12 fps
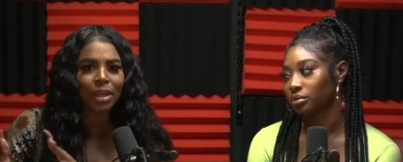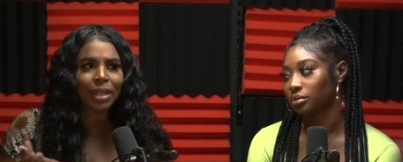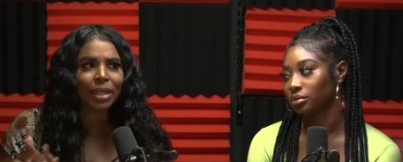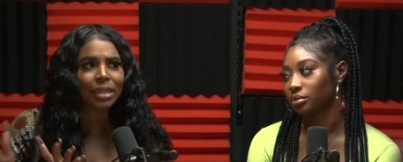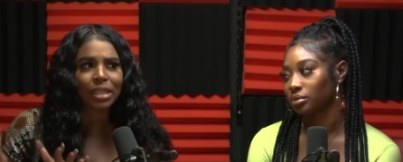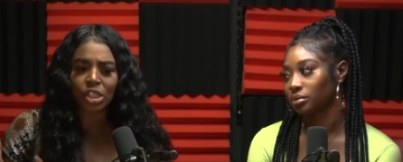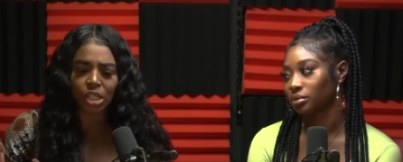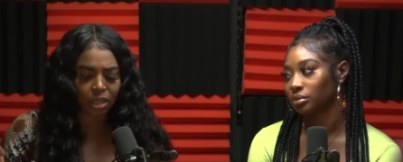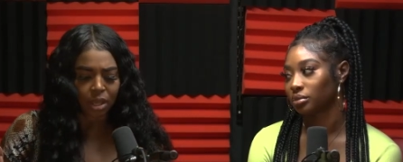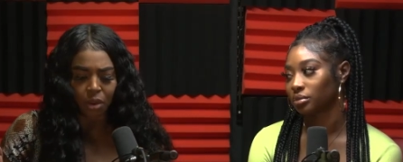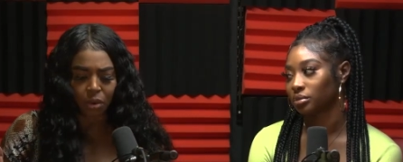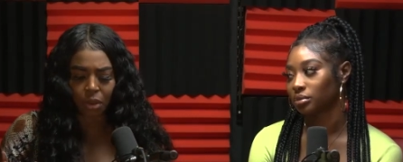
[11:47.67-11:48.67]
Speaker 1: and let the shit
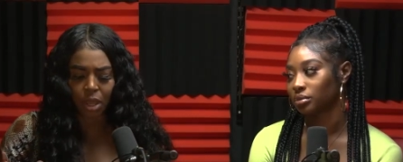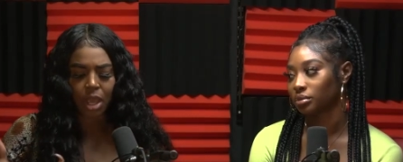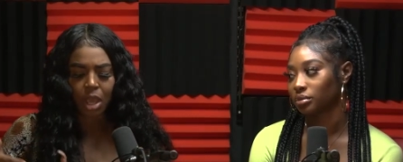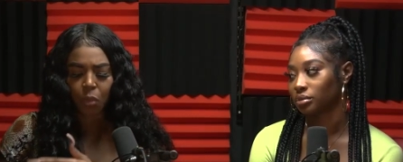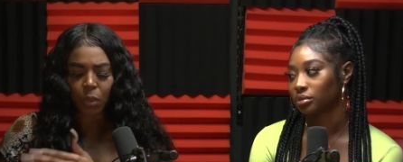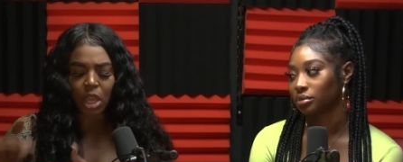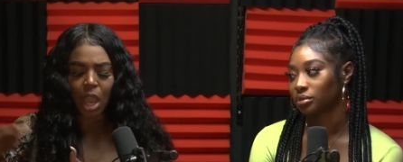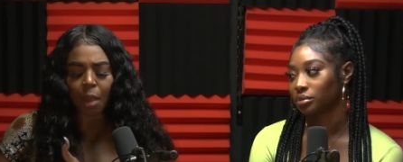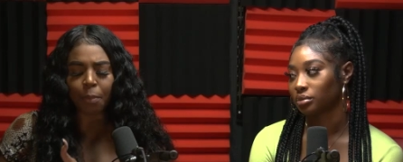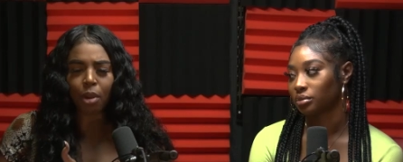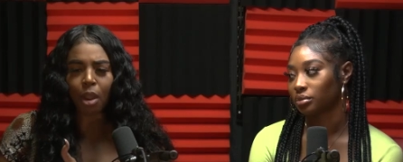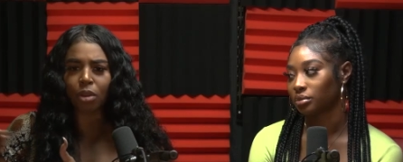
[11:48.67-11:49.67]
go. When y'all
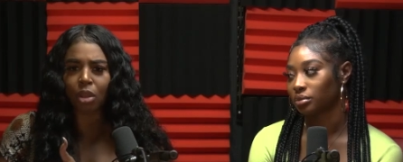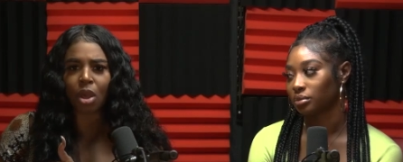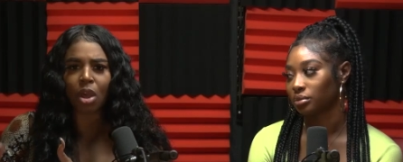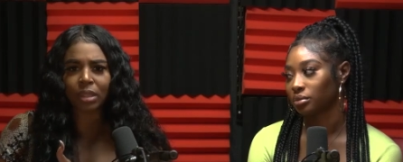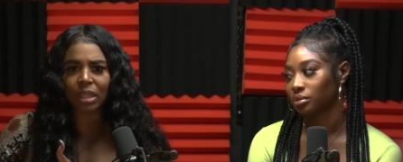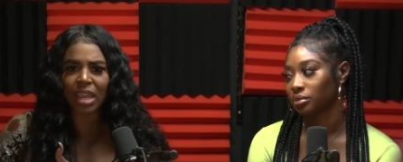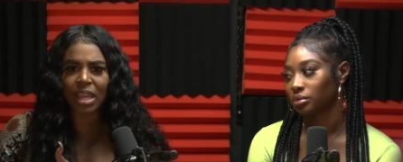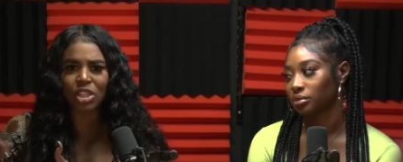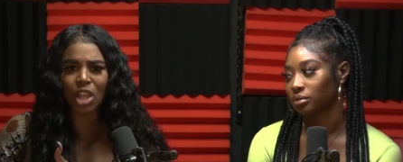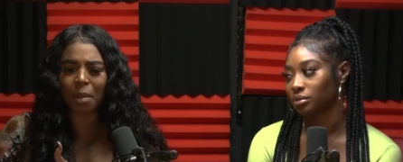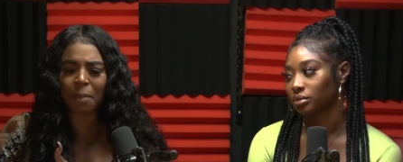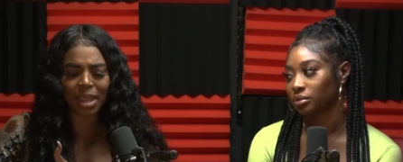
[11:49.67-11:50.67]
prolong things,
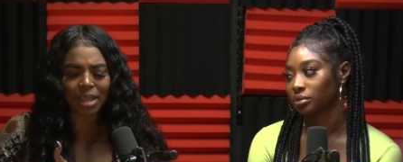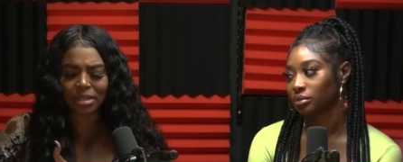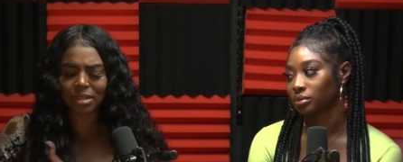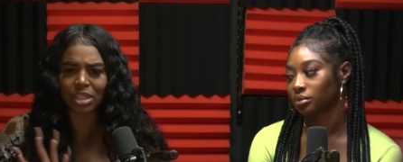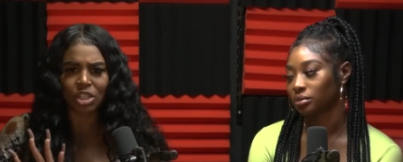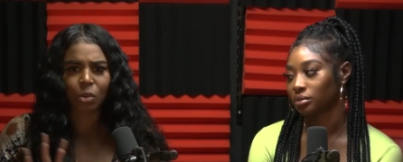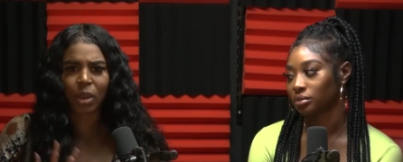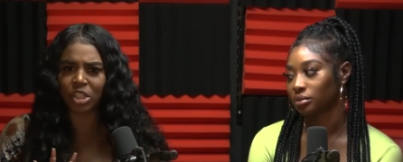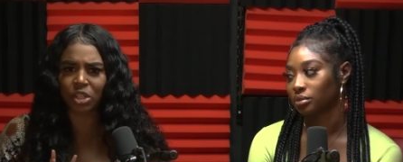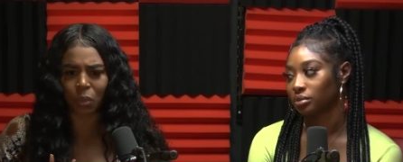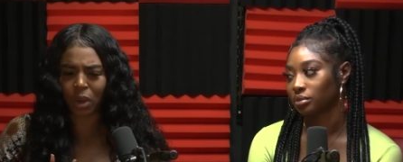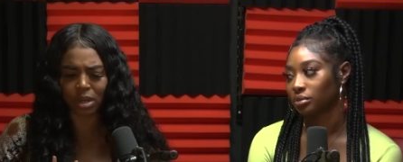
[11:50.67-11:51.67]
y'all making the
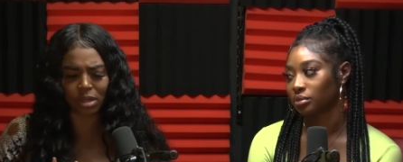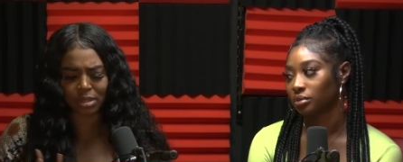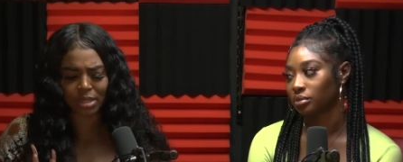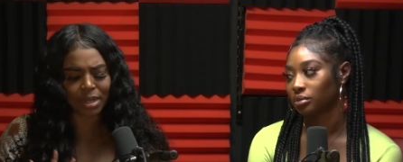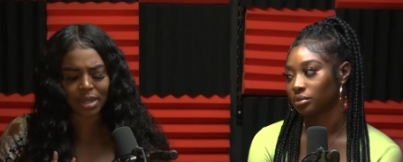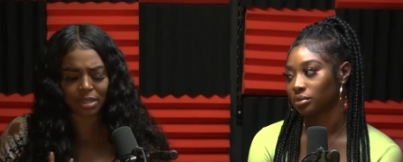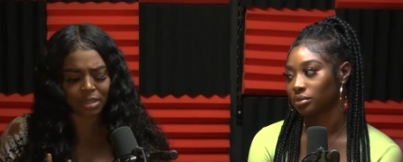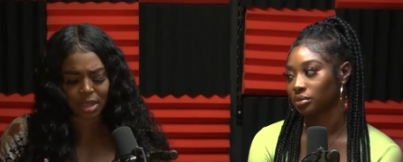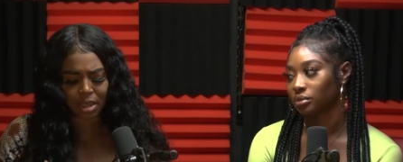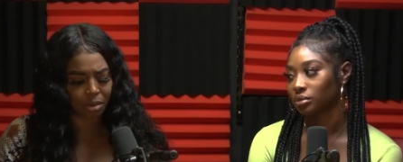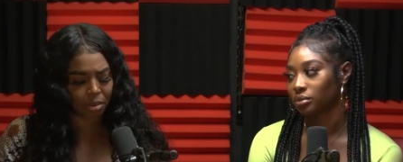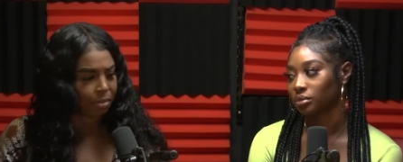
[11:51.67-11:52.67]
situation worse. That doesn't
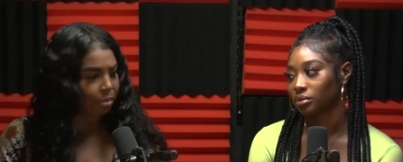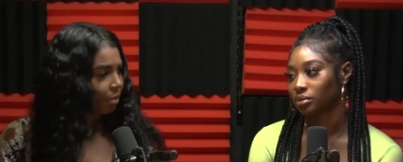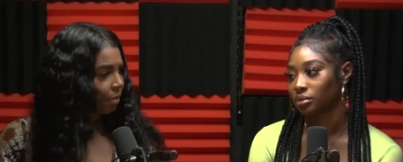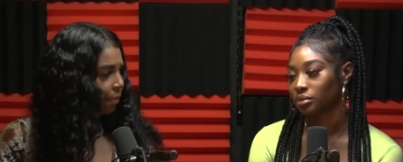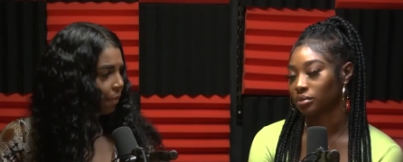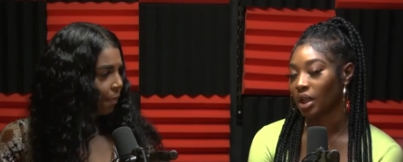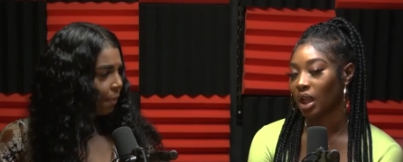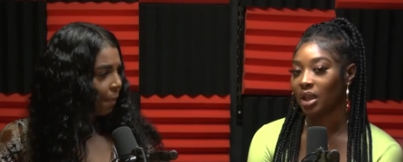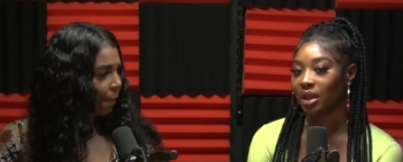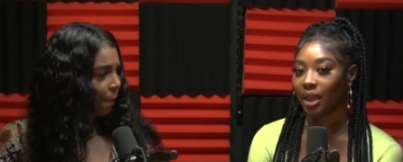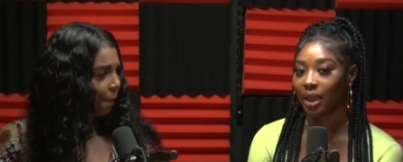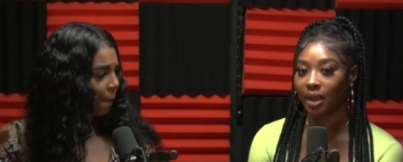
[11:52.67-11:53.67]
help.
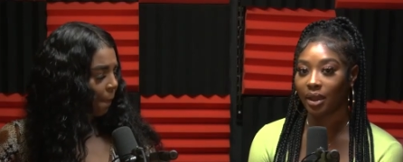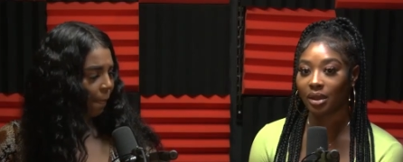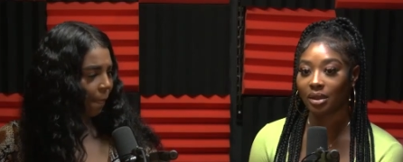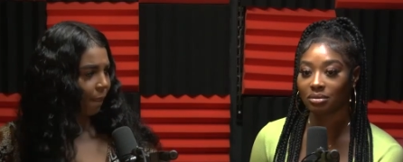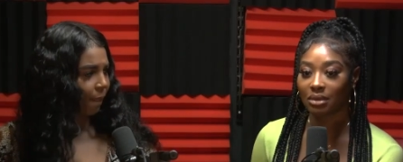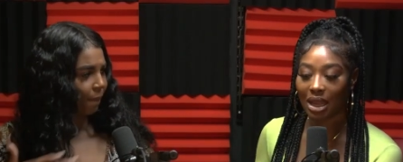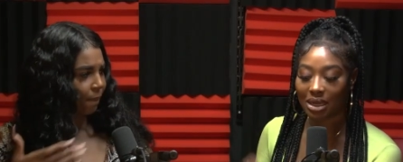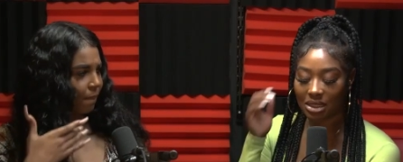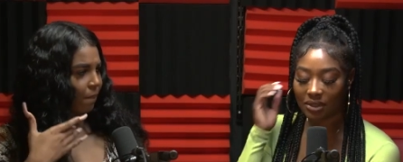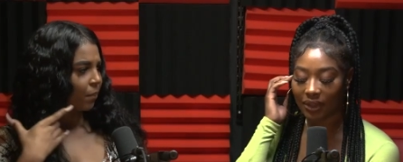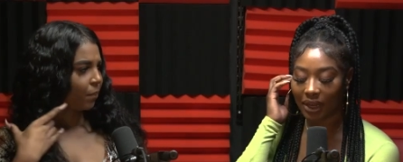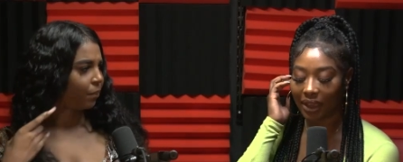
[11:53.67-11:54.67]
Speaker 2: Yeah, I
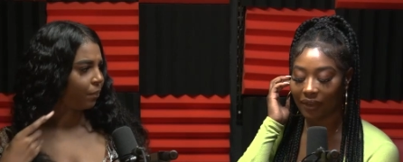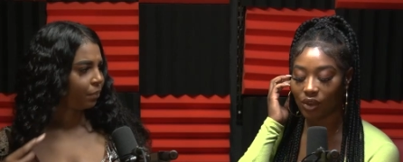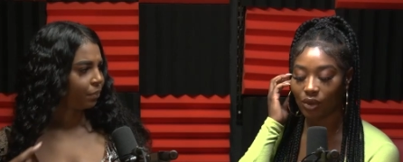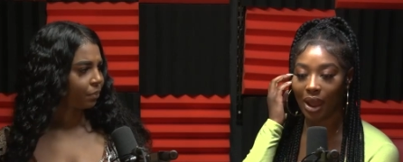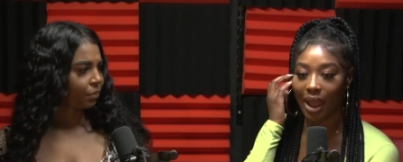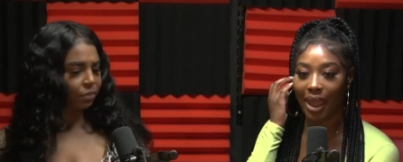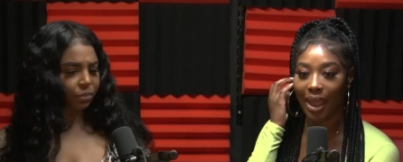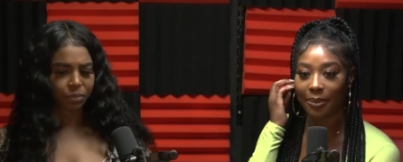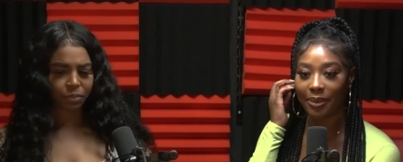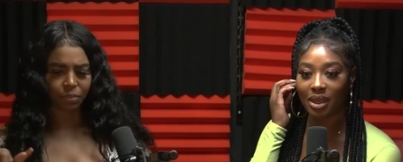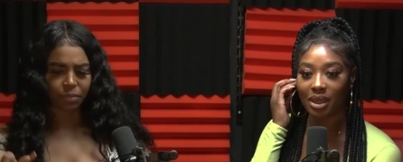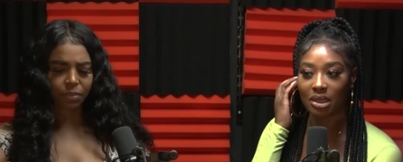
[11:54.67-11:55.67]
just feel like if you're not
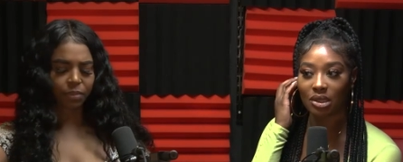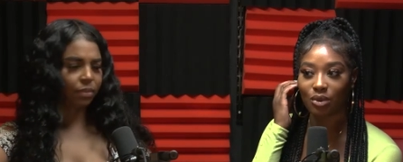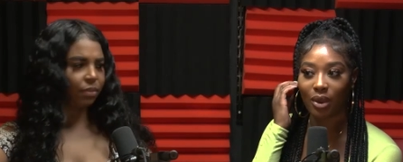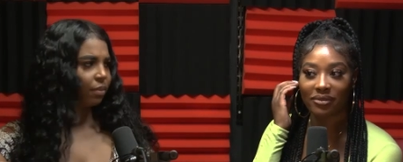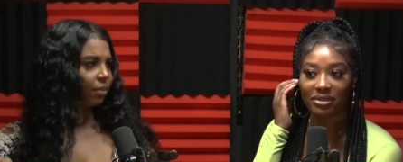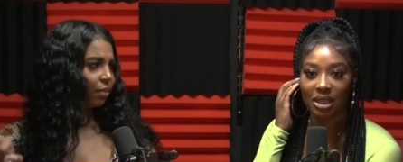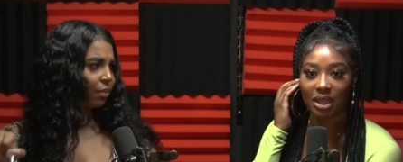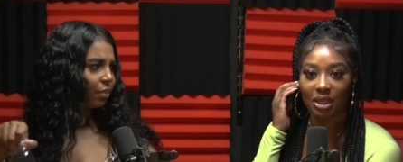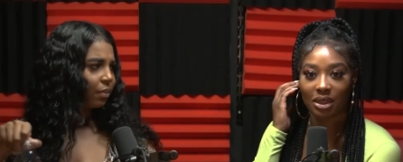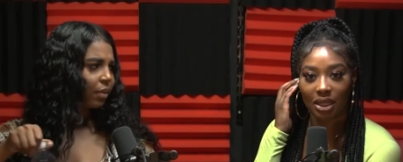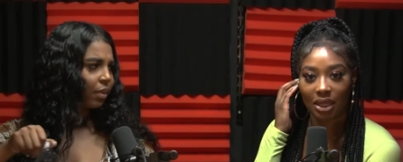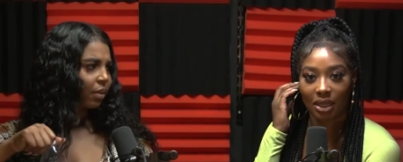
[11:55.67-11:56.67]
happy, you have to
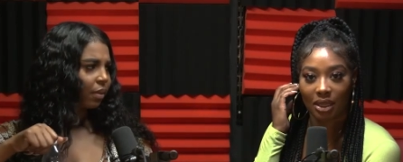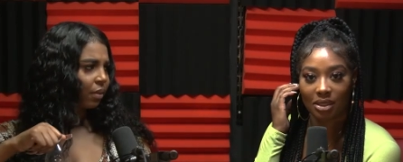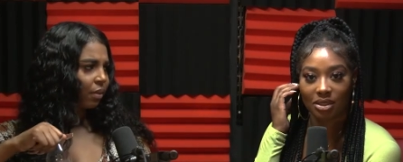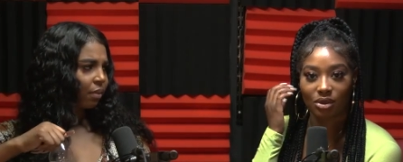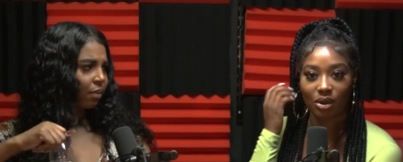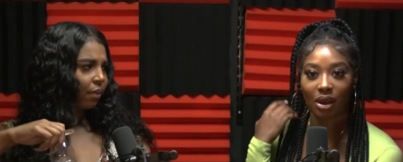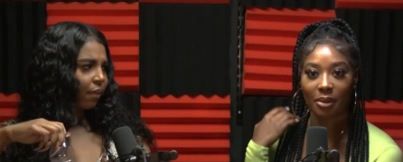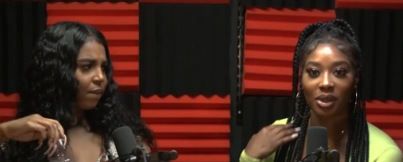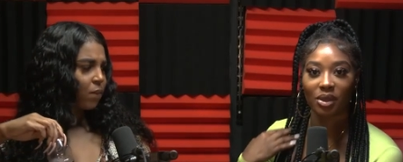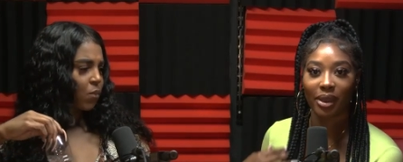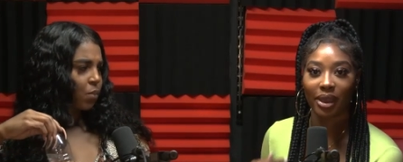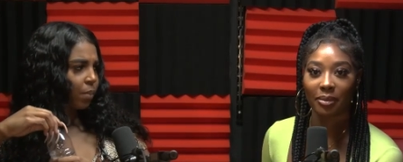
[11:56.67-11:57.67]
end things. You know what I mean?
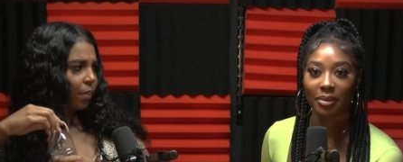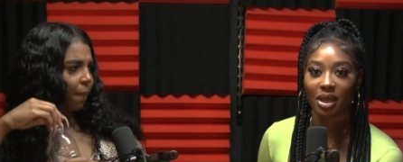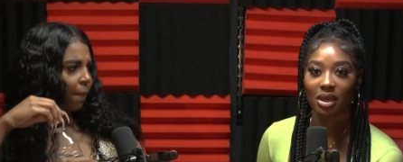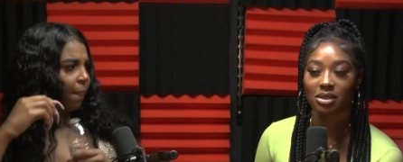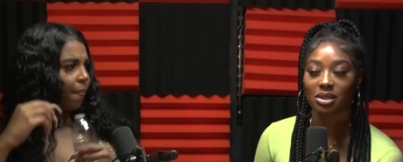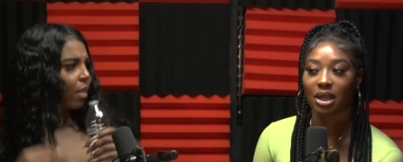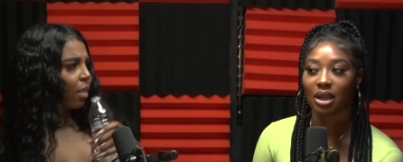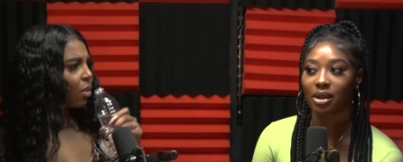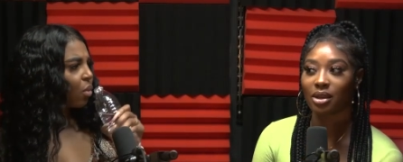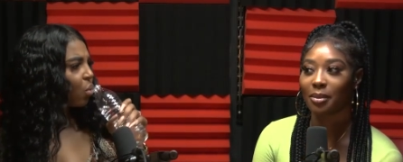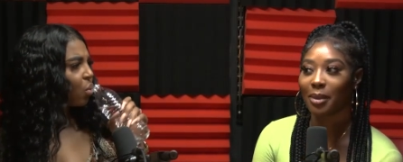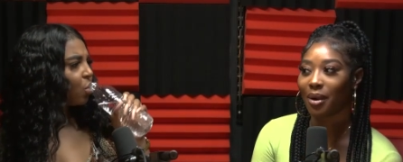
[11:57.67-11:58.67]
You can't be
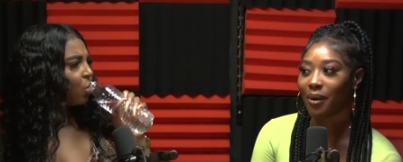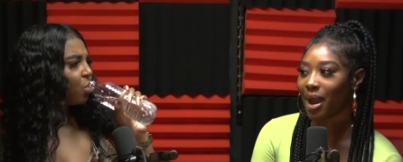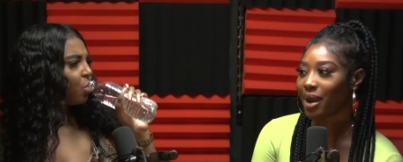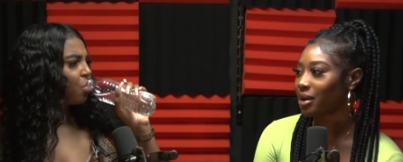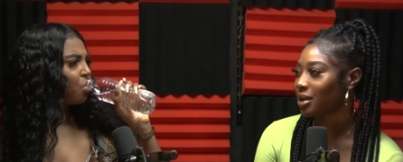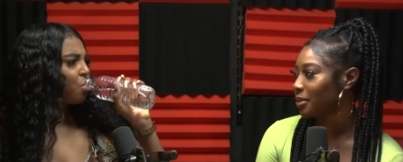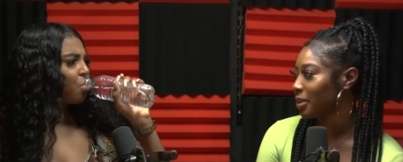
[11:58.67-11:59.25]
concerned about how the other